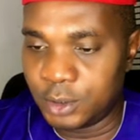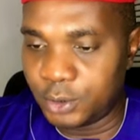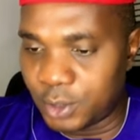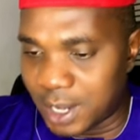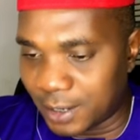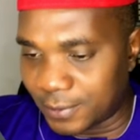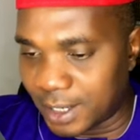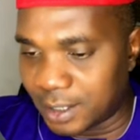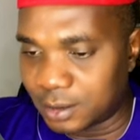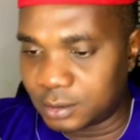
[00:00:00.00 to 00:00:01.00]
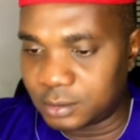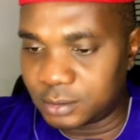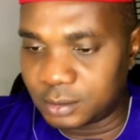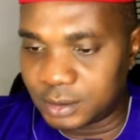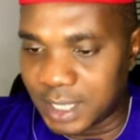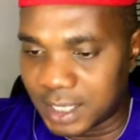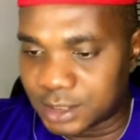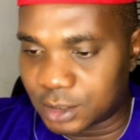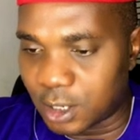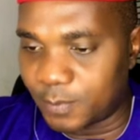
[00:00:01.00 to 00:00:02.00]
URL,
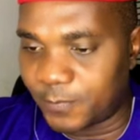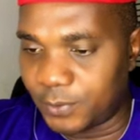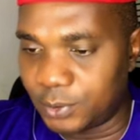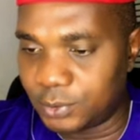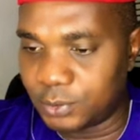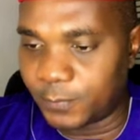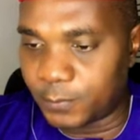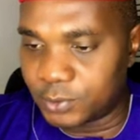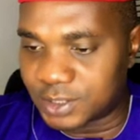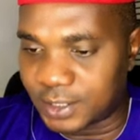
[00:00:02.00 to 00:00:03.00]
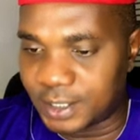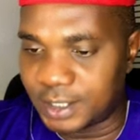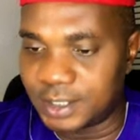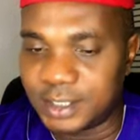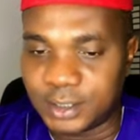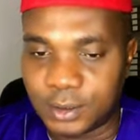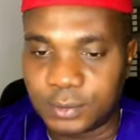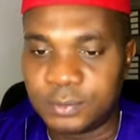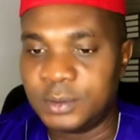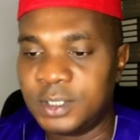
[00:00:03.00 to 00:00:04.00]
desktop view, full screen, you
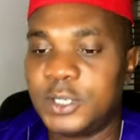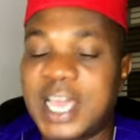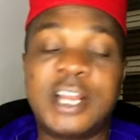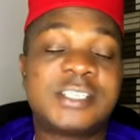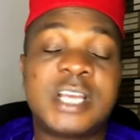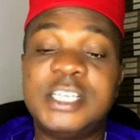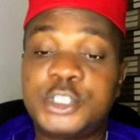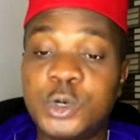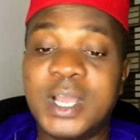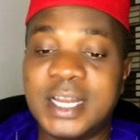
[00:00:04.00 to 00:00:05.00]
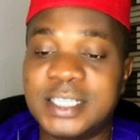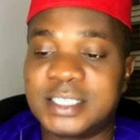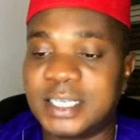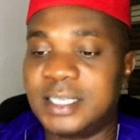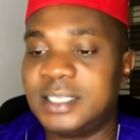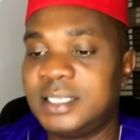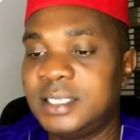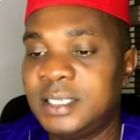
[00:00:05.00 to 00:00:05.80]
know, you can actually show anything